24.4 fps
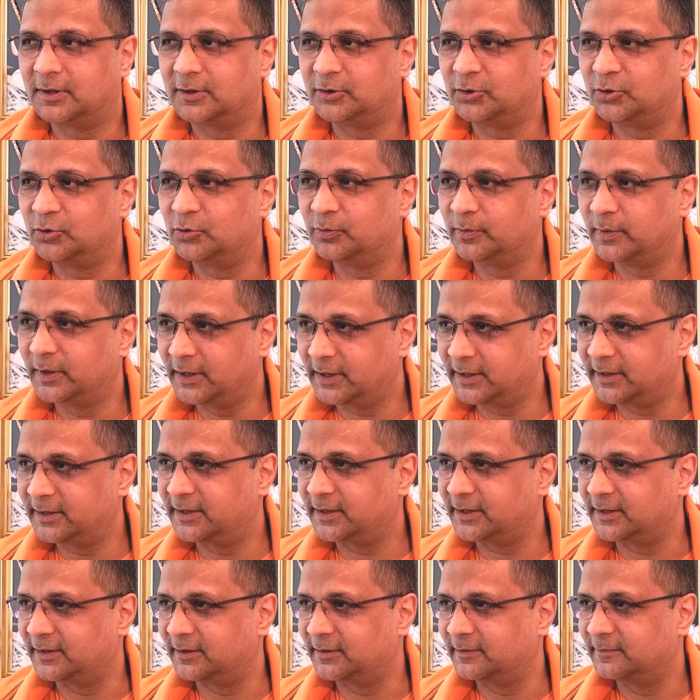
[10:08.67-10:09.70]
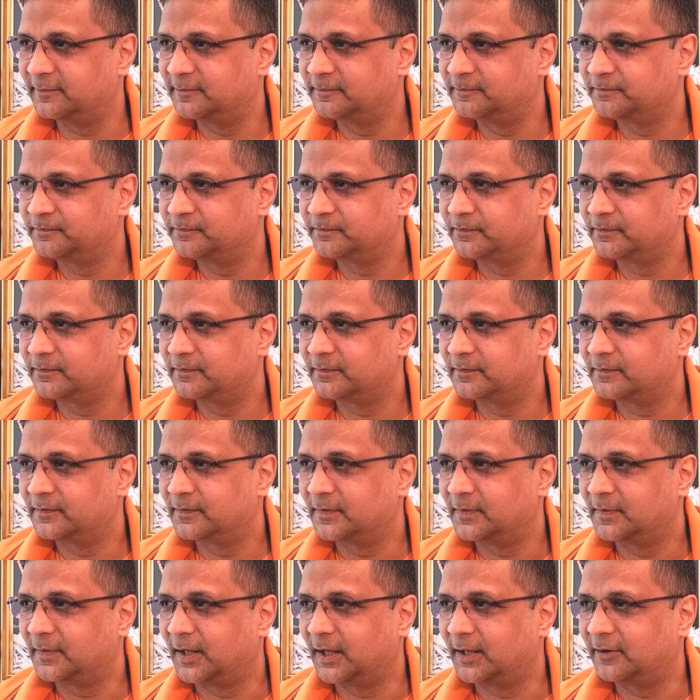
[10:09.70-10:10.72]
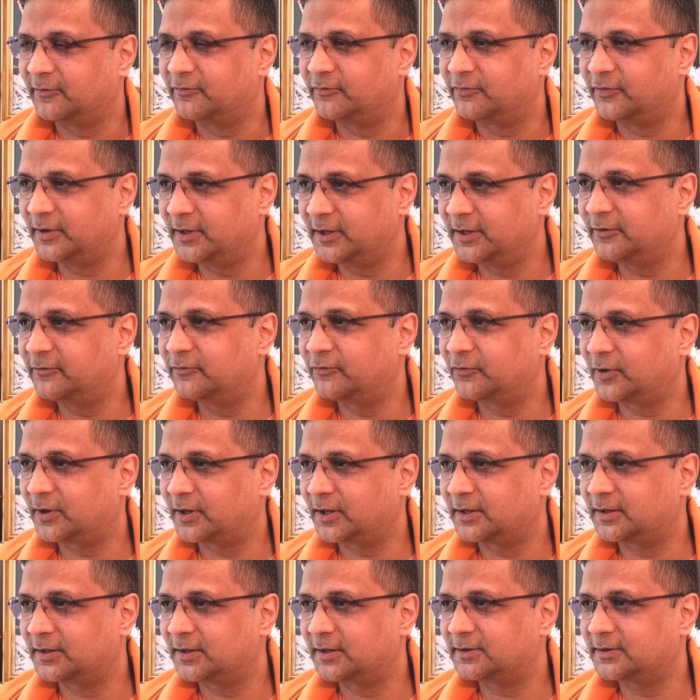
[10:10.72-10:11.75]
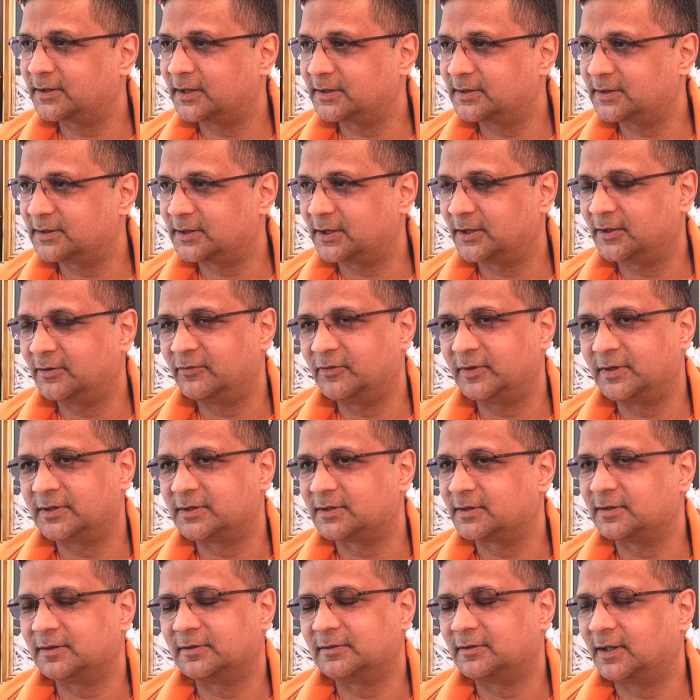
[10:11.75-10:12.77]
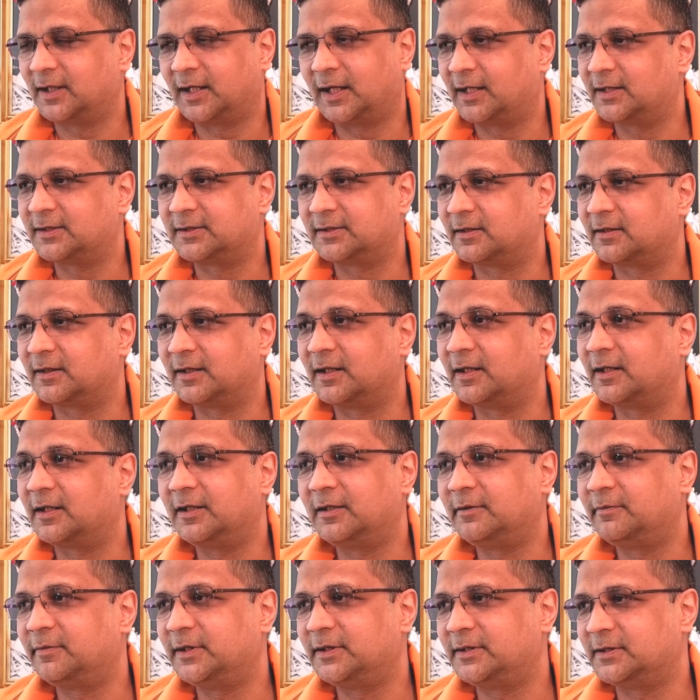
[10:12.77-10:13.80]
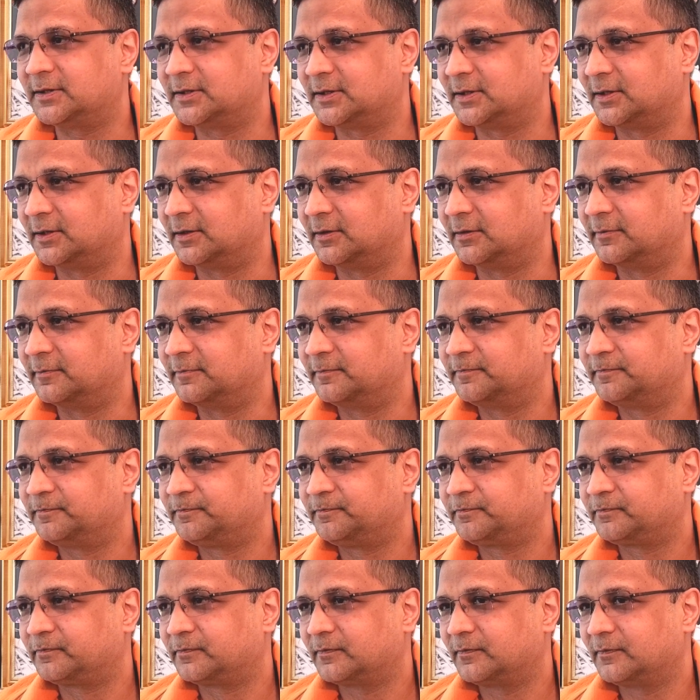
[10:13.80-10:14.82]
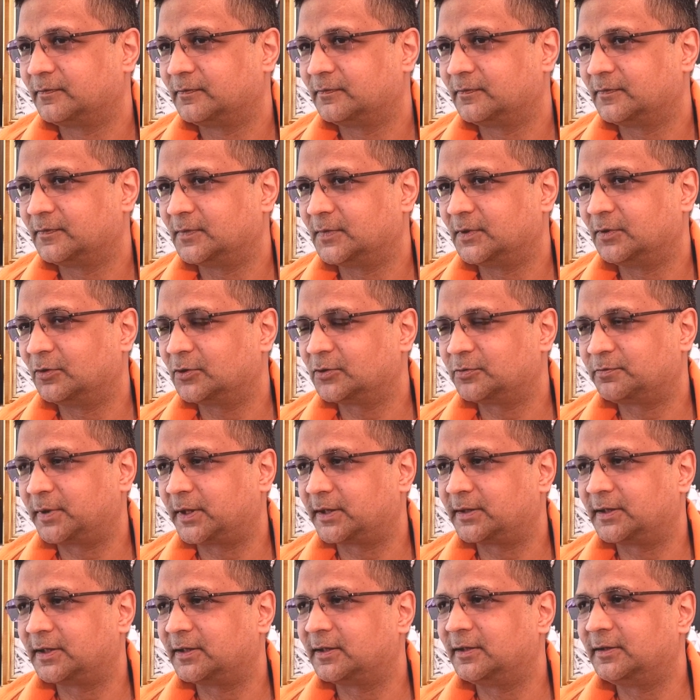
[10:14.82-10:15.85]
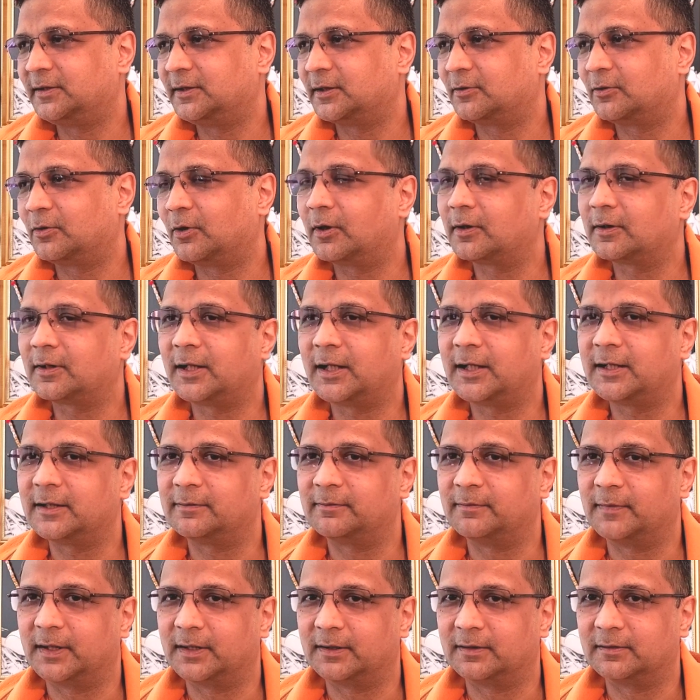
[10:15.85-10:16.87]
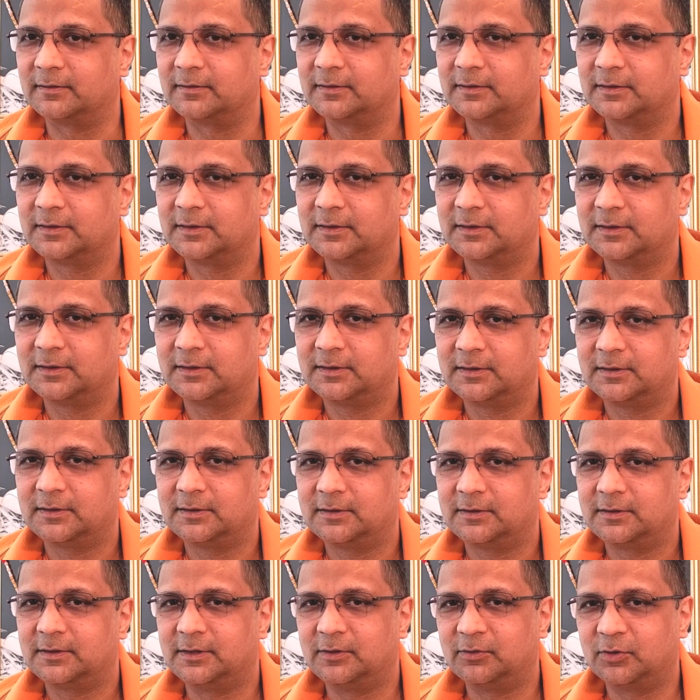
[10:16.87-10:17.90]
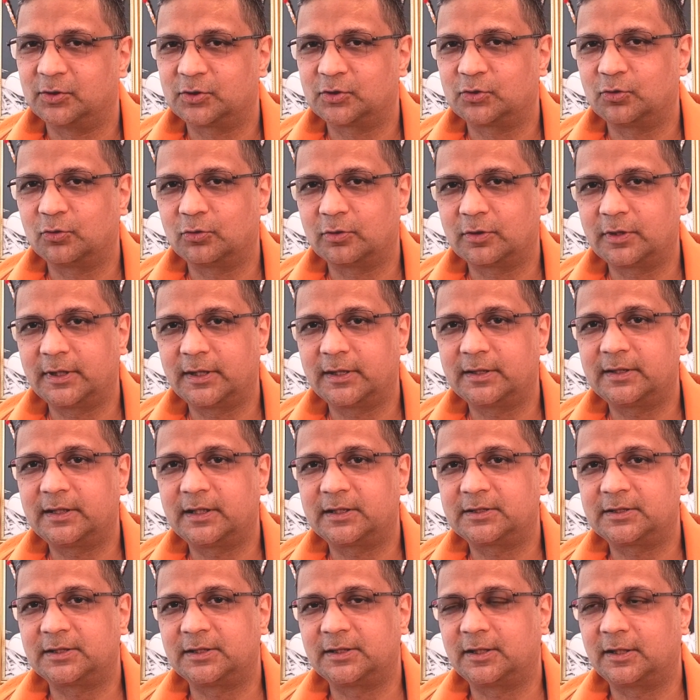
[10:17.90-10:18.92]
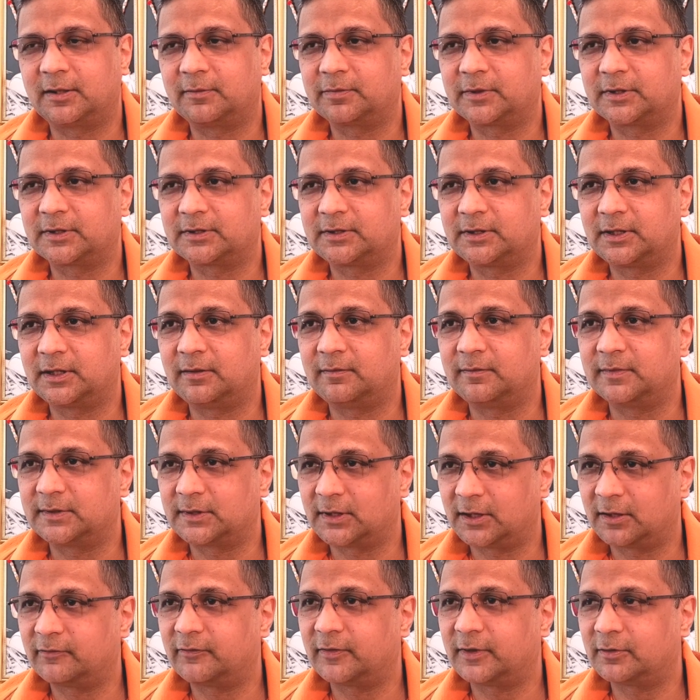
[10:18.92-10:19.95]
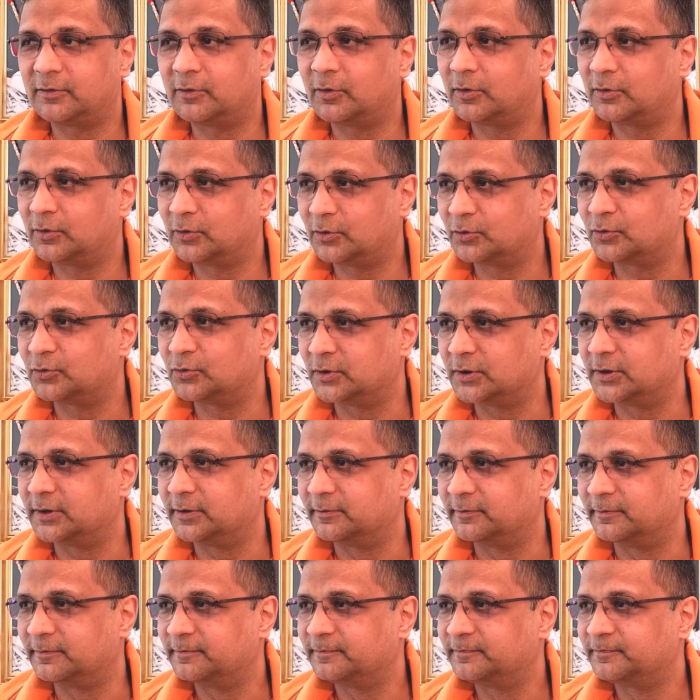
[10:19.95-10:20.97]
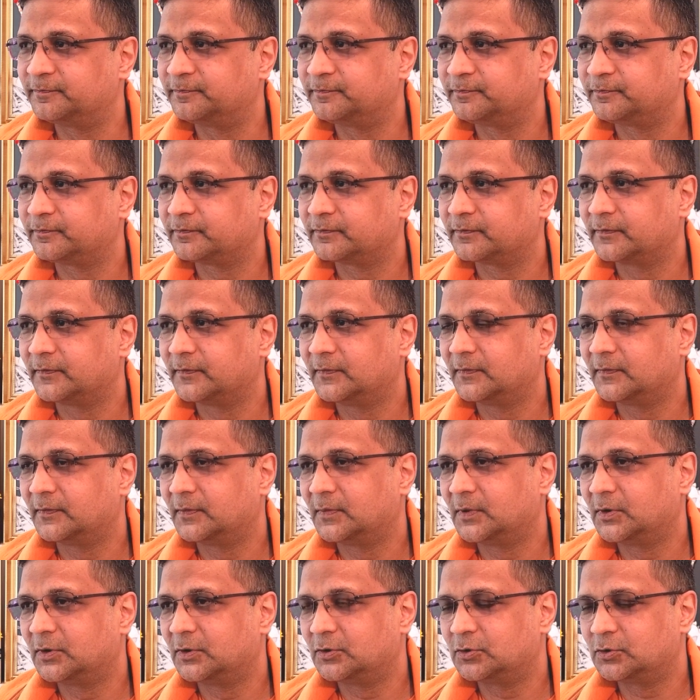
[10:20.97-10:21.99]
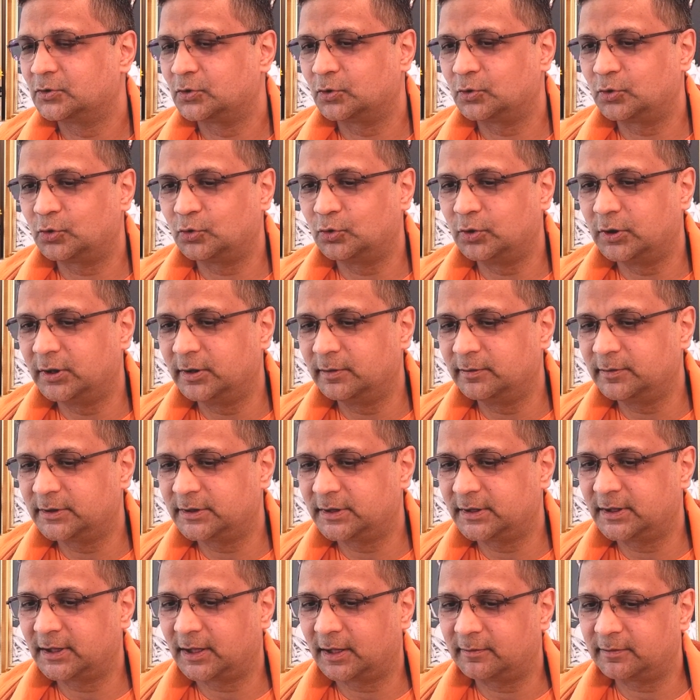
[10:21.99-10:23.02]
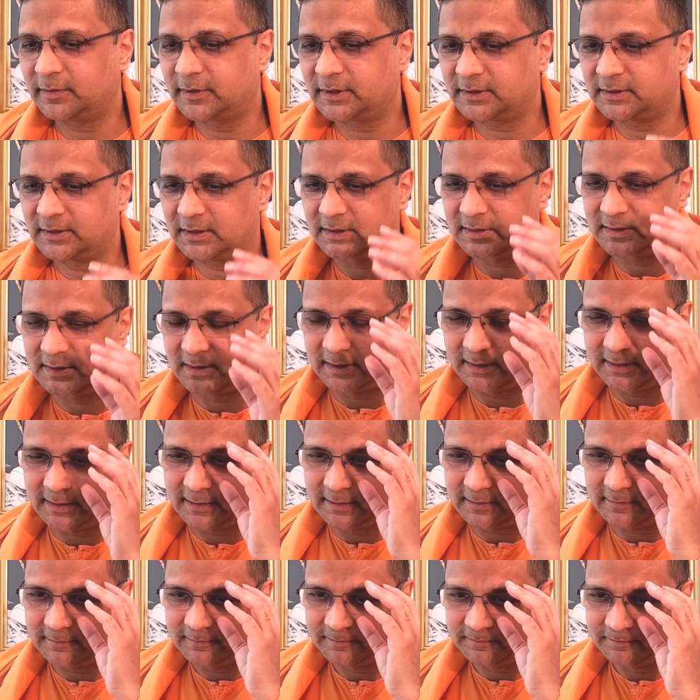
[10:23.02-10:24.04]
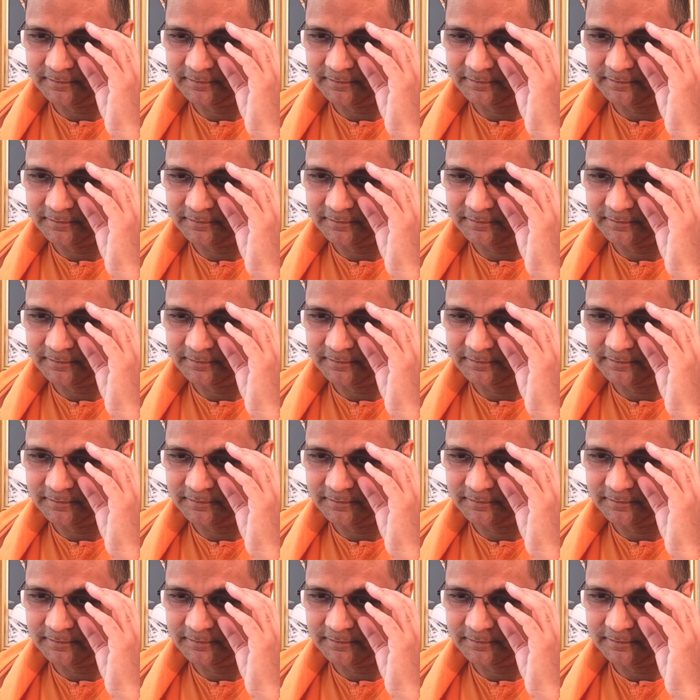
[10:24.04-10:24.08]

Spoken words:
humility and feeling for others and service has rarely been seen. He was practically a godlike man. He was so great that Sri Ramakrishna himself had gone to see him. So to him, Sri Ramakrishna said,